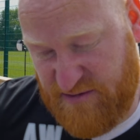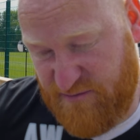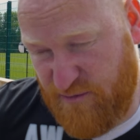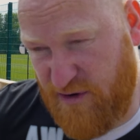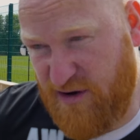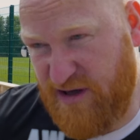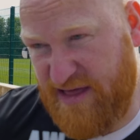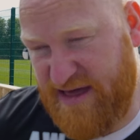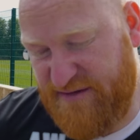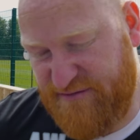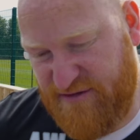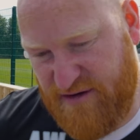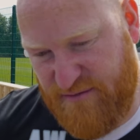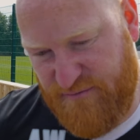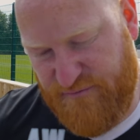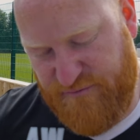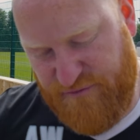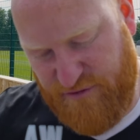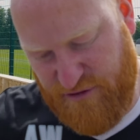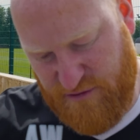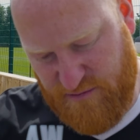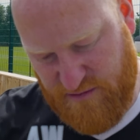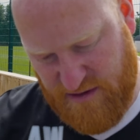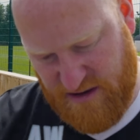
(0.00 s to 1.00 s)
with what they've gone
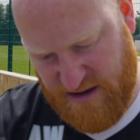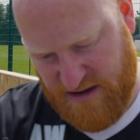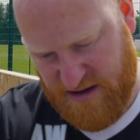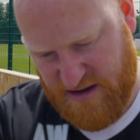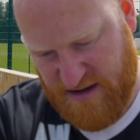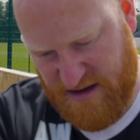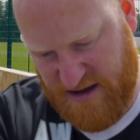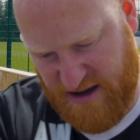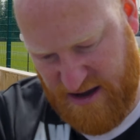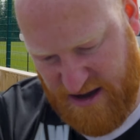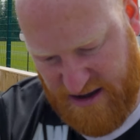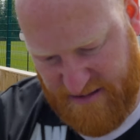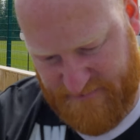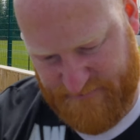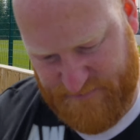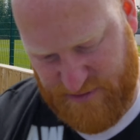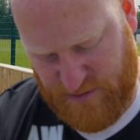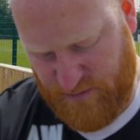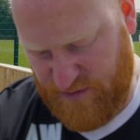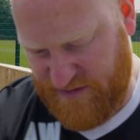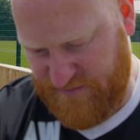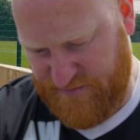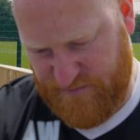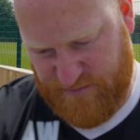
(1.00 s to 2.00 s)
through.
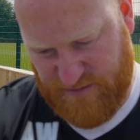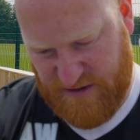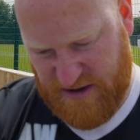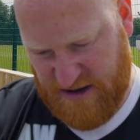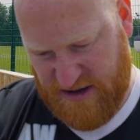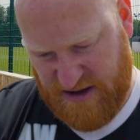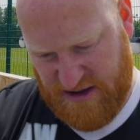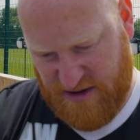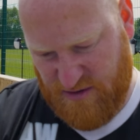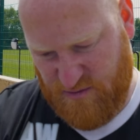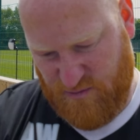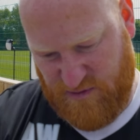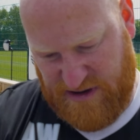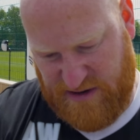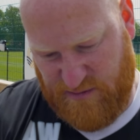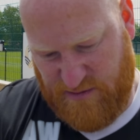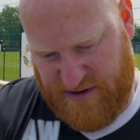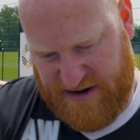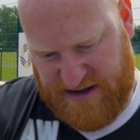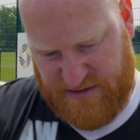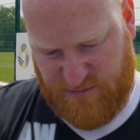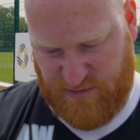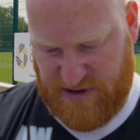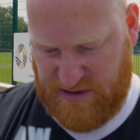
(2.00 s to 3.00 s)
But we
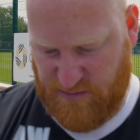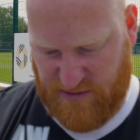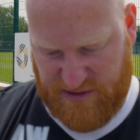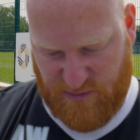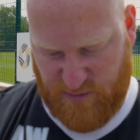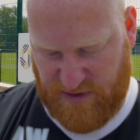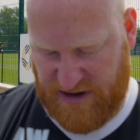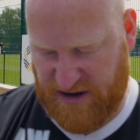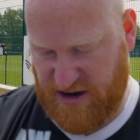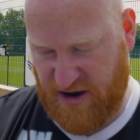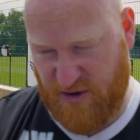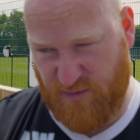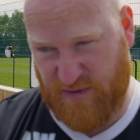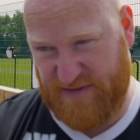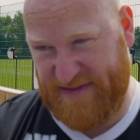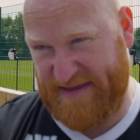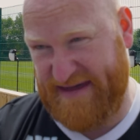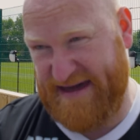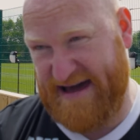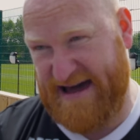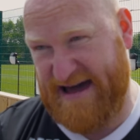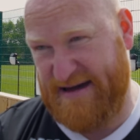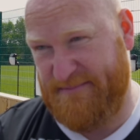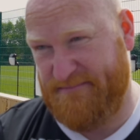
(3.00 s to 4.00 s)
want to go and win
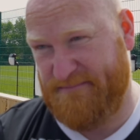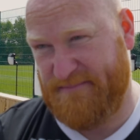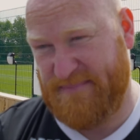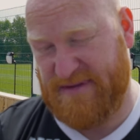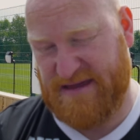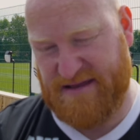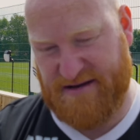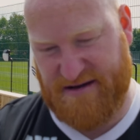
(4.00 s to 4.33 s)
the game,